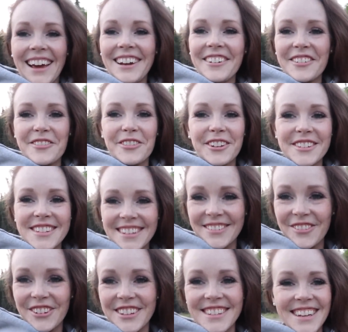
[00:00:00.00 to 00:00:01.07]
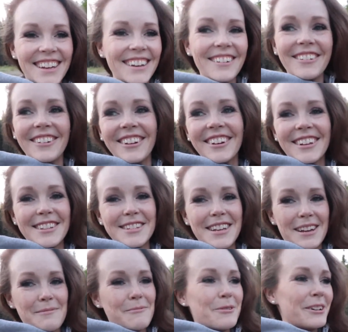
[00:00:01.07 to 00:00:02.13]
I know it feels it feels like oh look it's
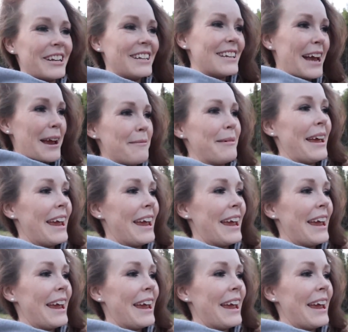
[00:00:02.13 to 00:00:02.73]
like morning time